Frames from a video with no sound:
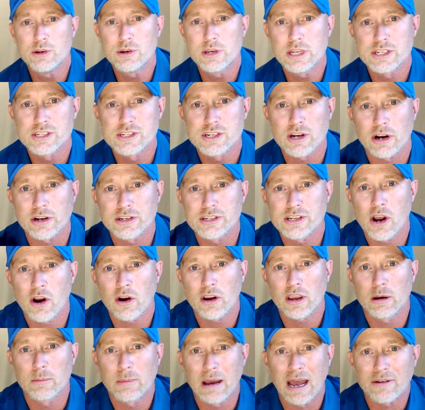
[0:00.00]
You could start
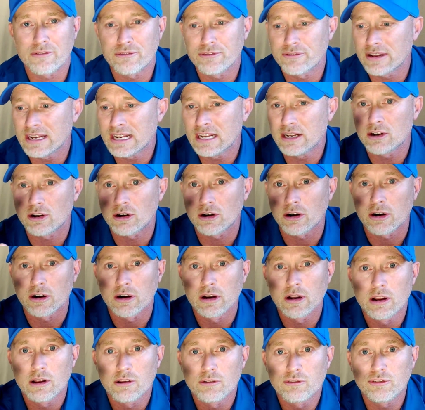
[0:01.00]
talking about
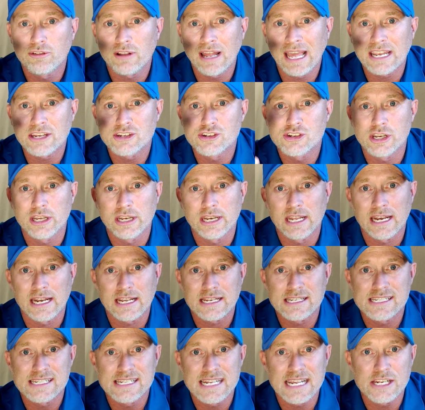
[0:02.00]
finger flexion and
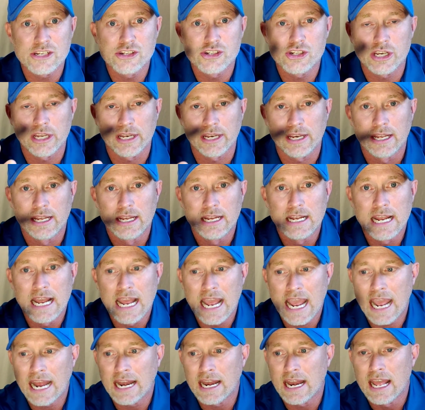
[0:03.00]
extension
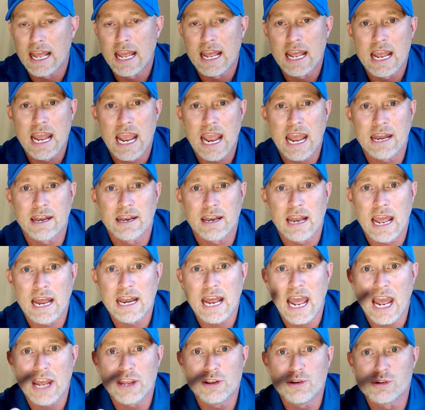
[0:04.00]
and
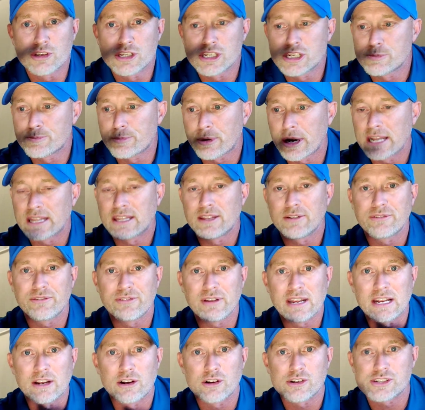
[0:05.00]
how you spread the
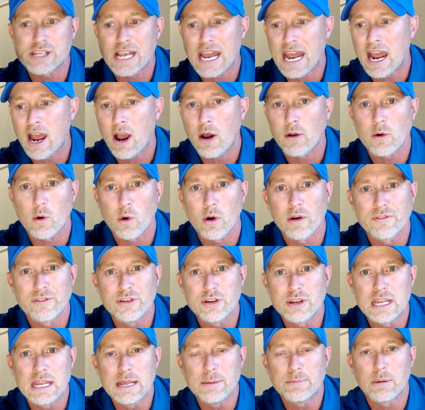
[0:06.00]
fingers out, or if
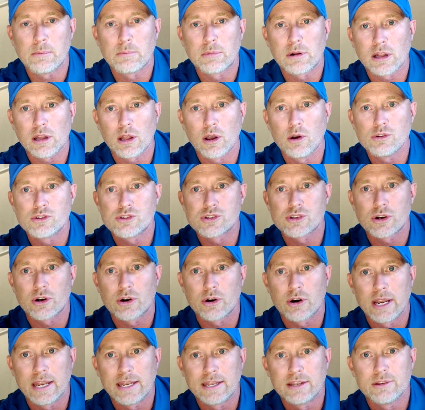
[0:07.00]
you keep them
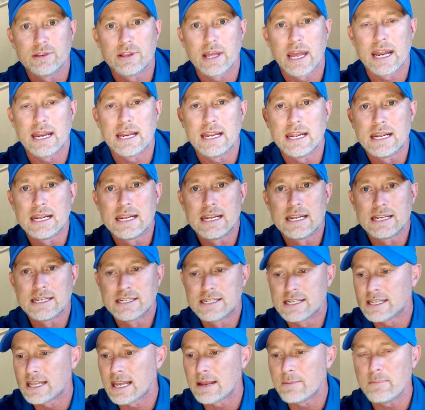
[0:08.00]
closer, and do they
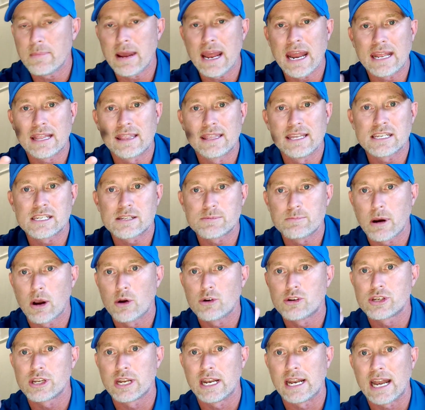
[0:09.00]
make this
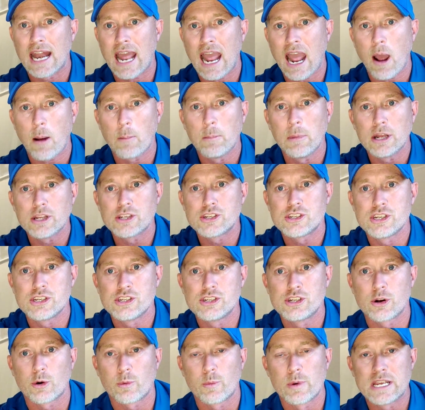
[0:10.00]
motion, and how much
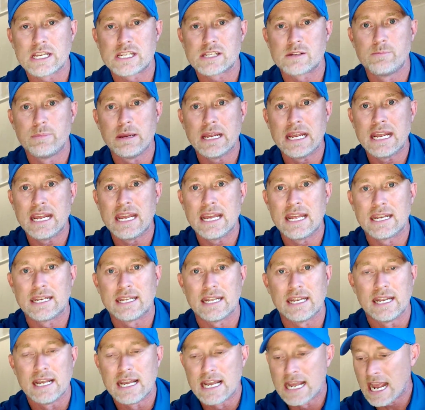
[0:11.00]
does your wrist bend,
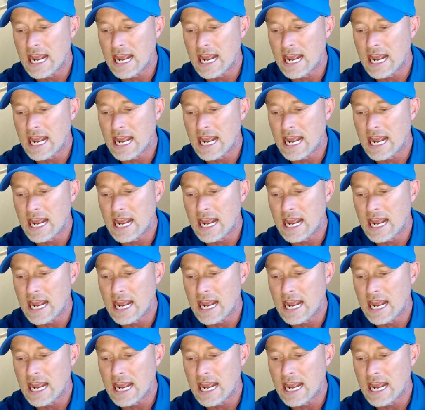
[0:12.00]
and